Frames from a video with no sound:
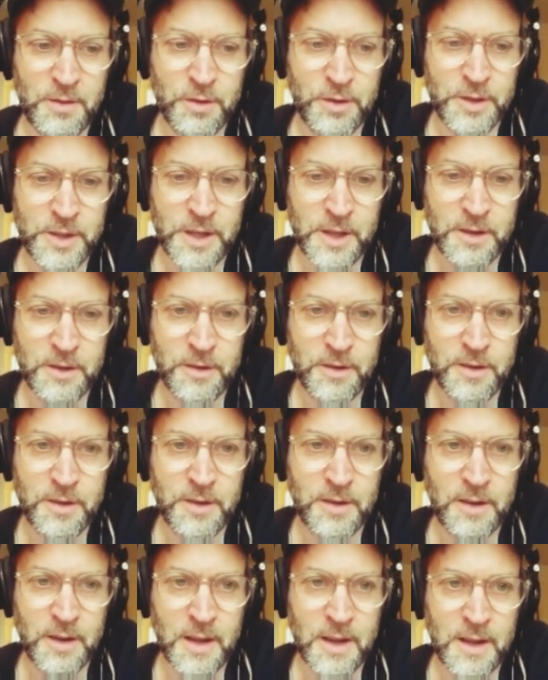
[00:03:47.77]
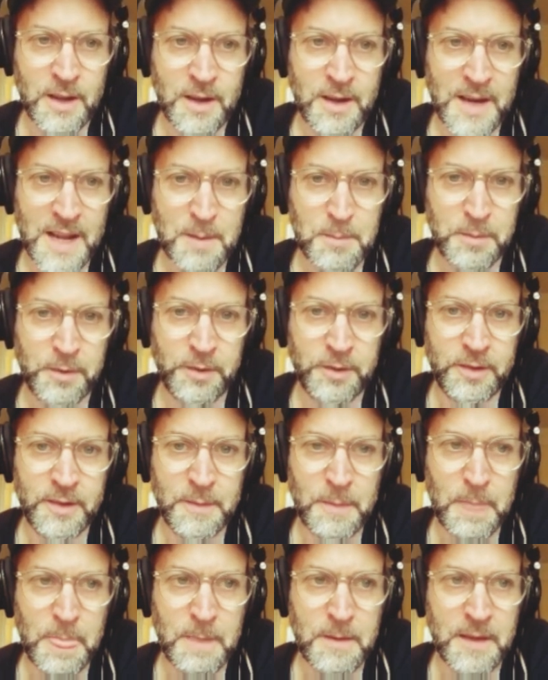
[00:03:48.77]
Audio Labs,
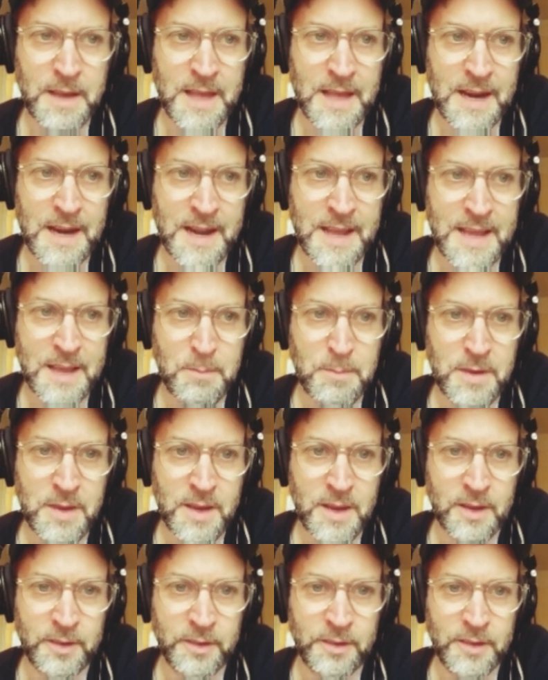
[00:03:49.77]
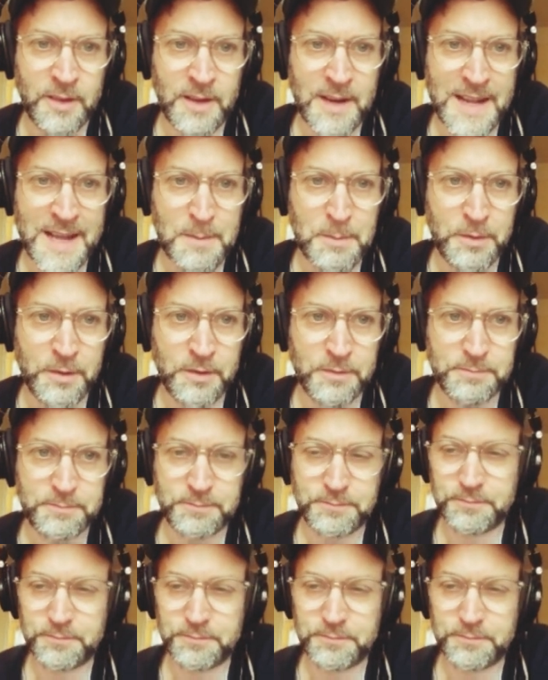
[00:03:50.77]
Labs Labs.